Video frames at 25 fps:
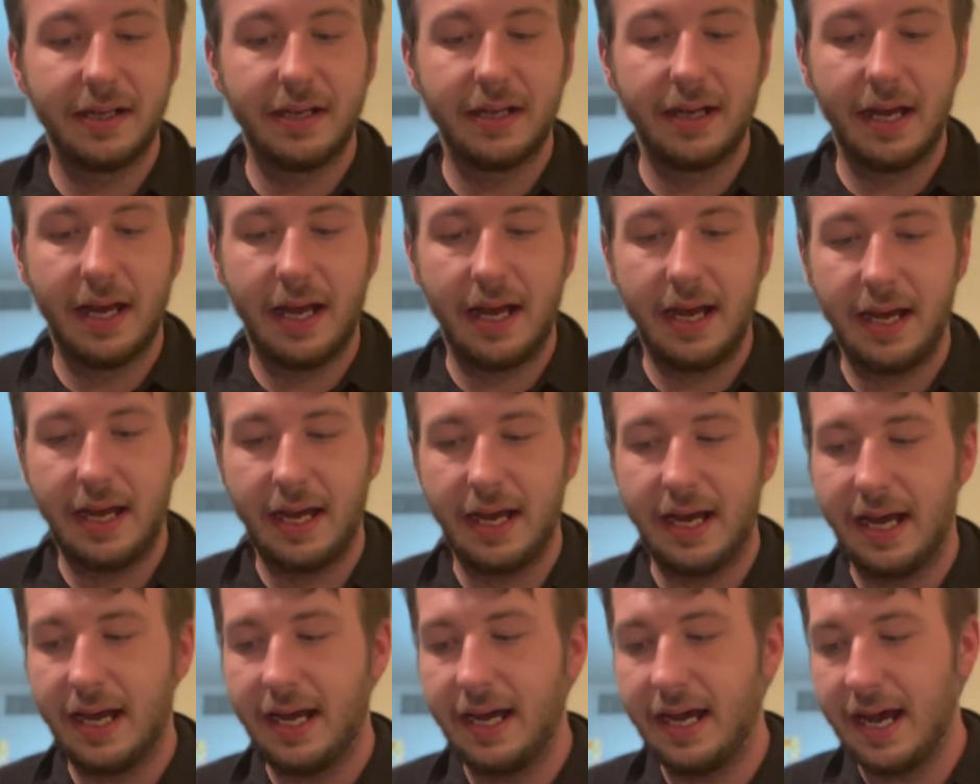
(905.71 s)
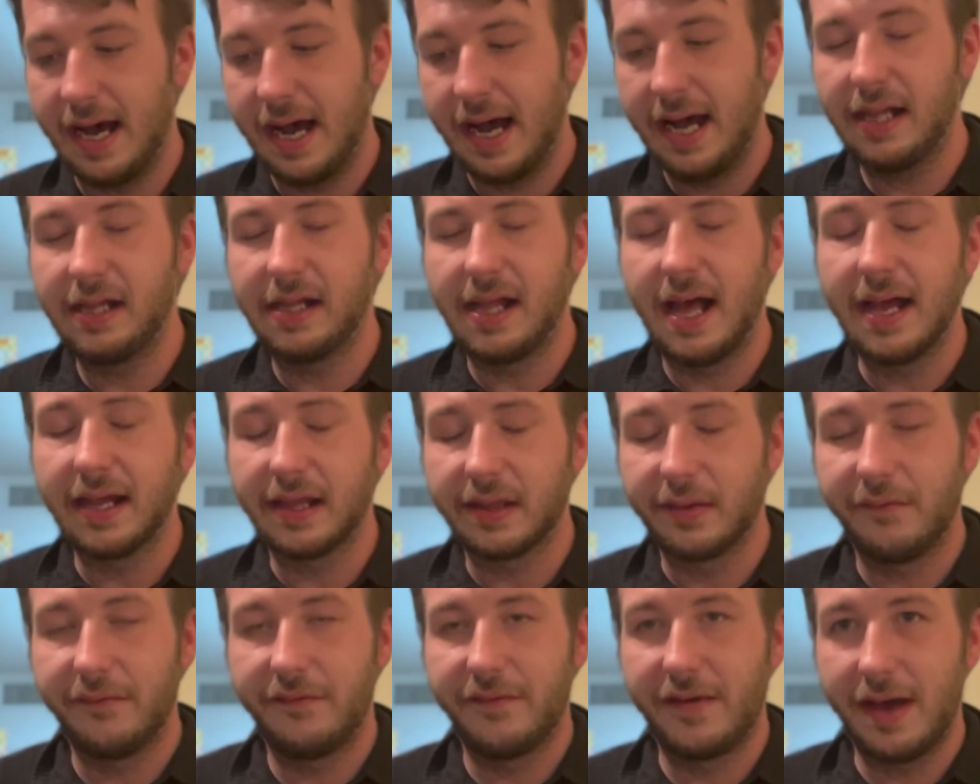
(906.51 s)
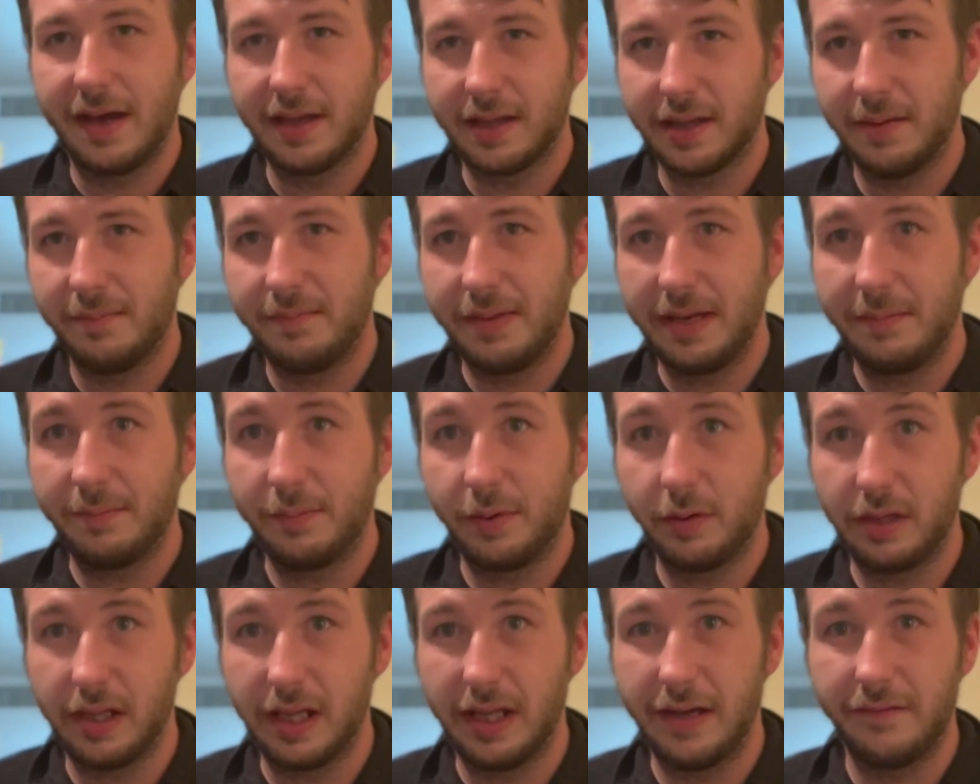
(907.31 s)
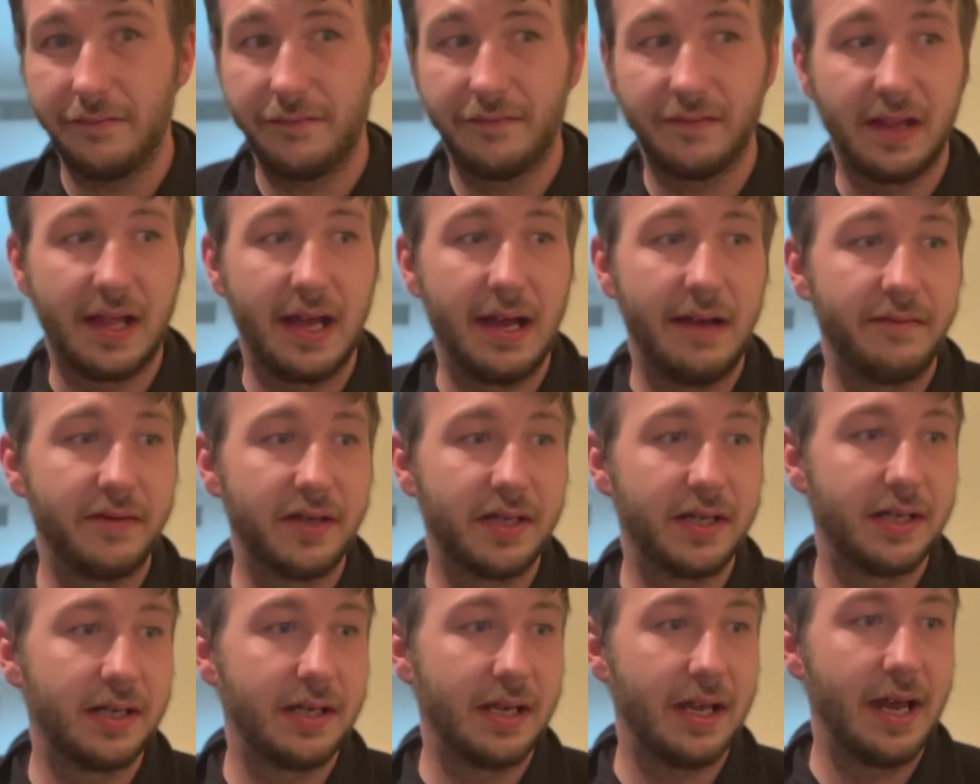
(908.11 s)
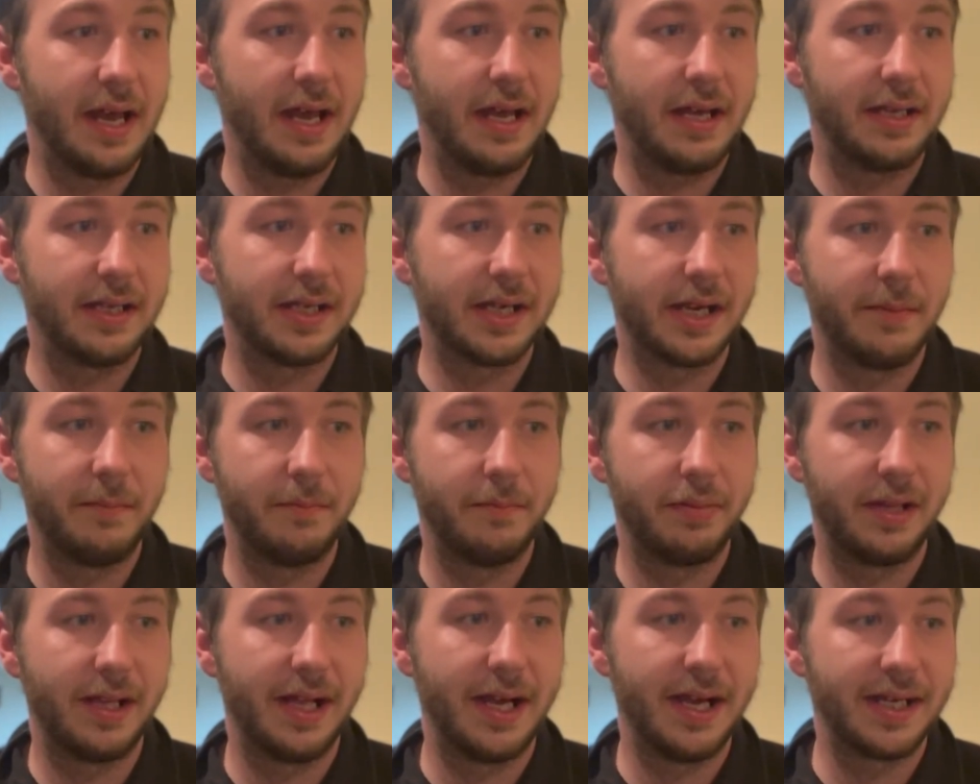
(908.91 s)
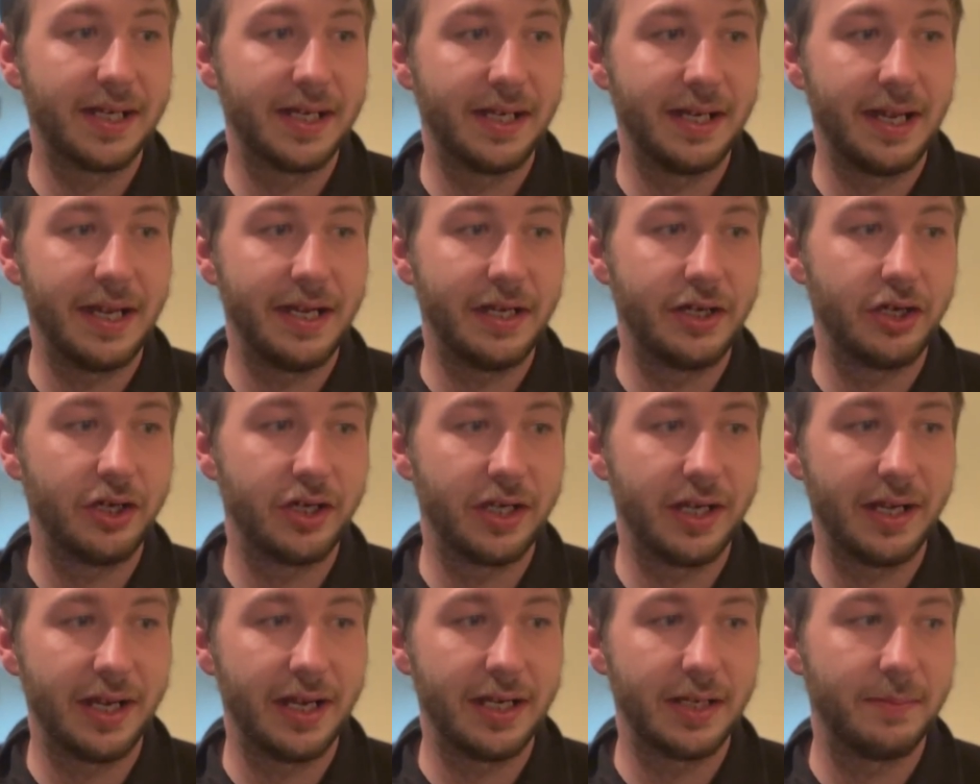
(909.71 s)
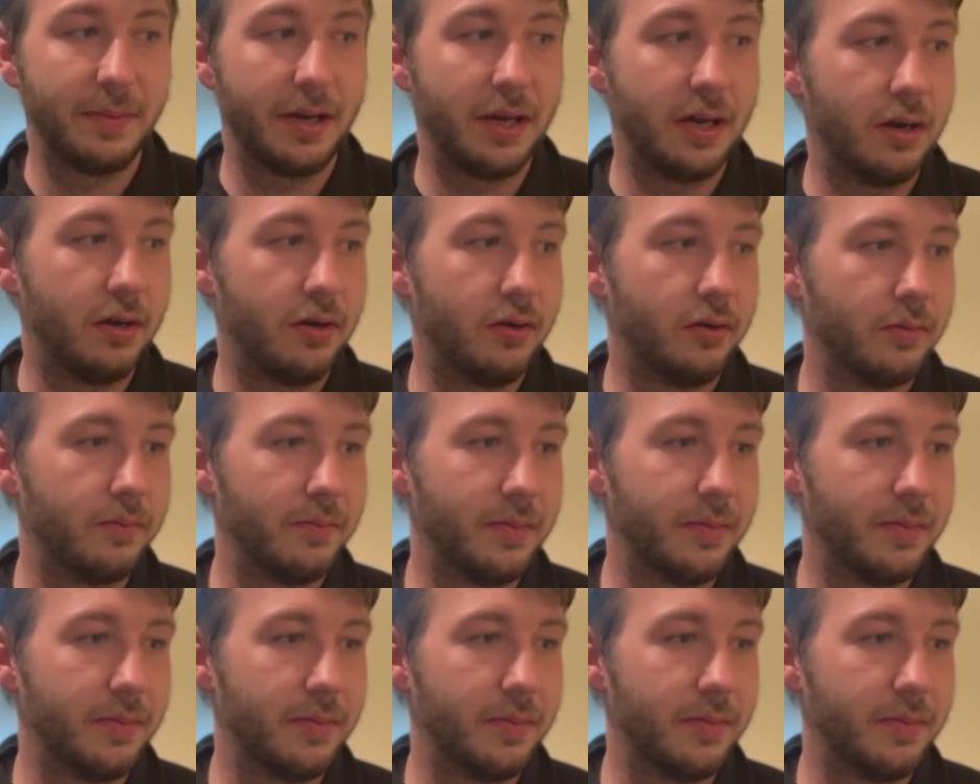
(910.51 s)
I like the fact that people live lives as complex and interesting as my own,